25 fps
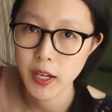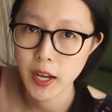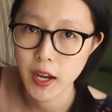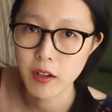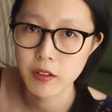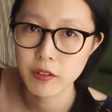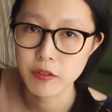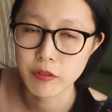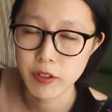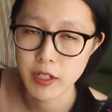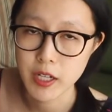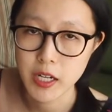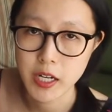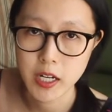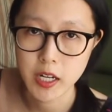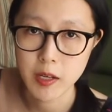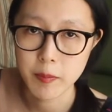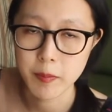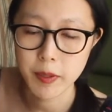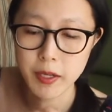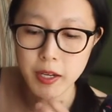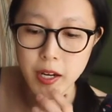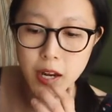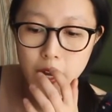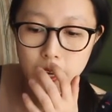out and reading it,
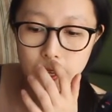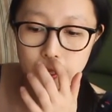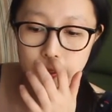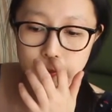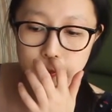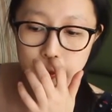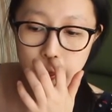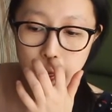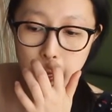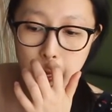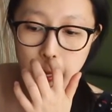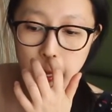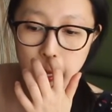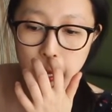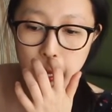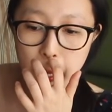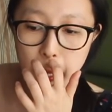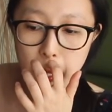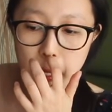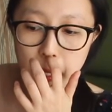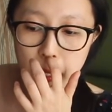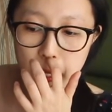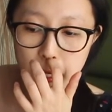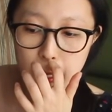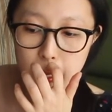because
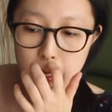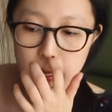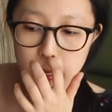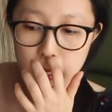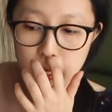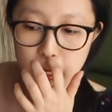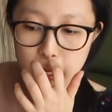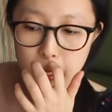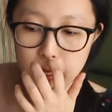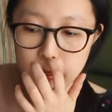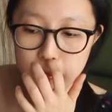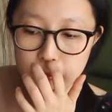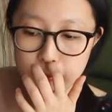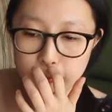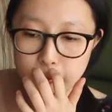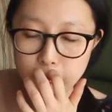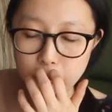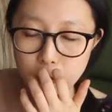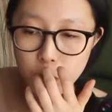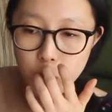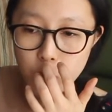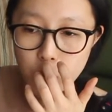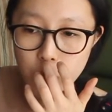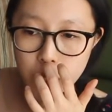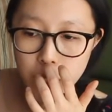it is
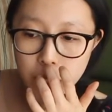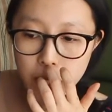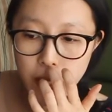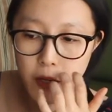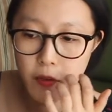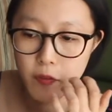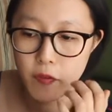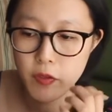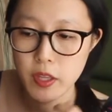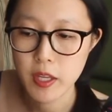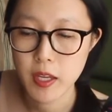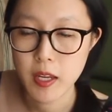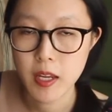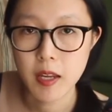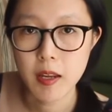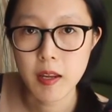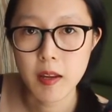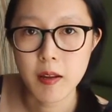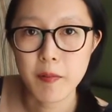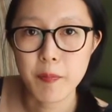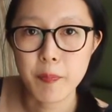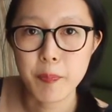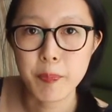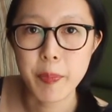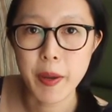one of
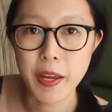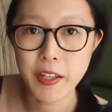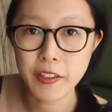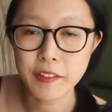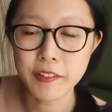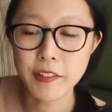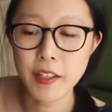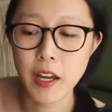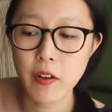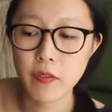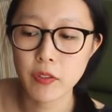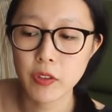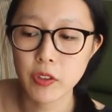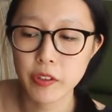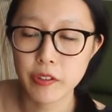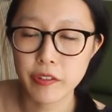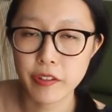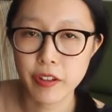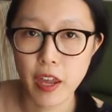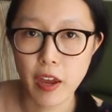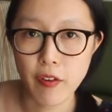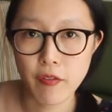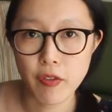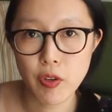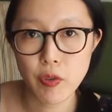the best novels
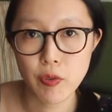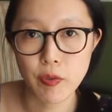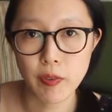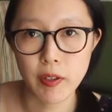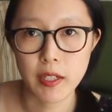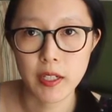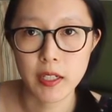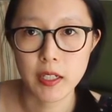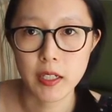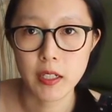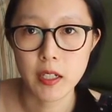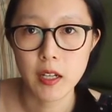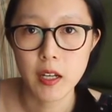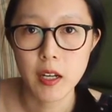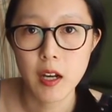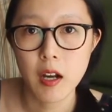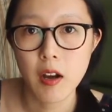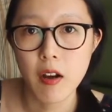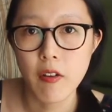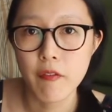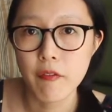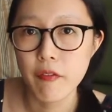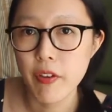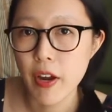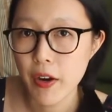ever written.
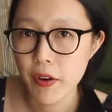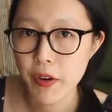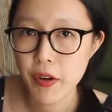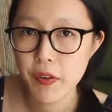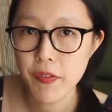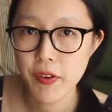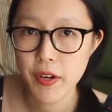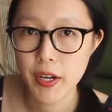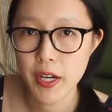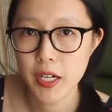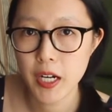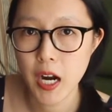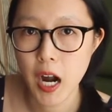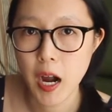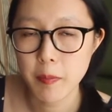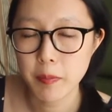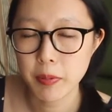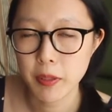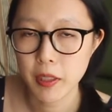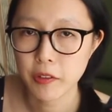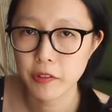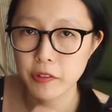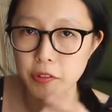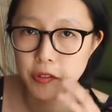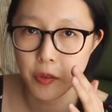Very, very
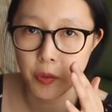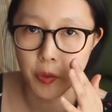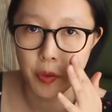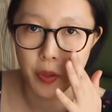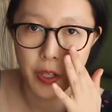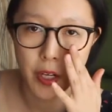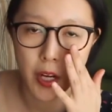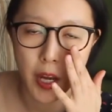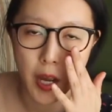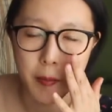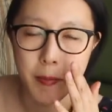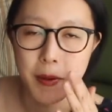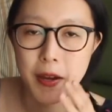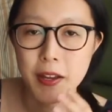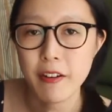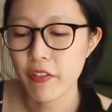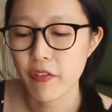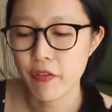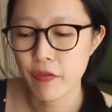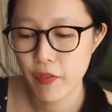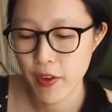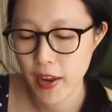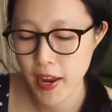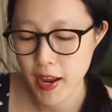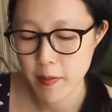complex story about a
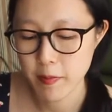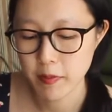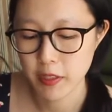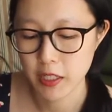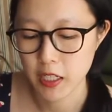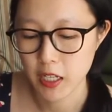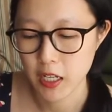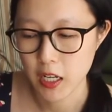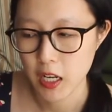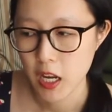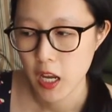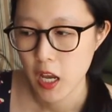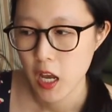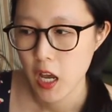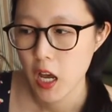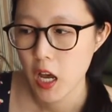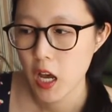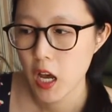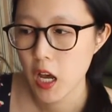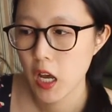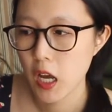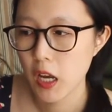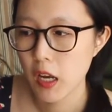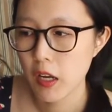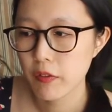family
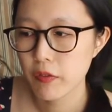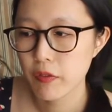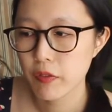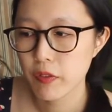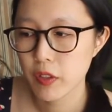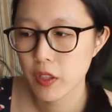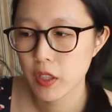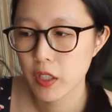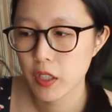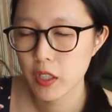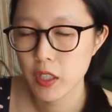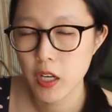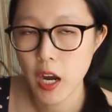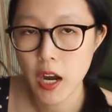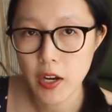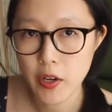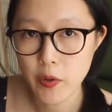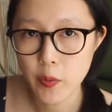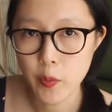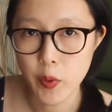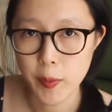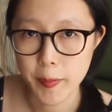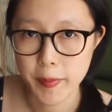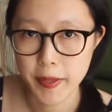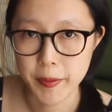of
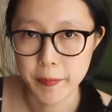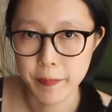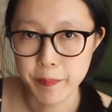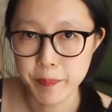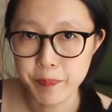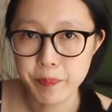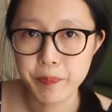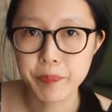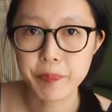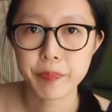young women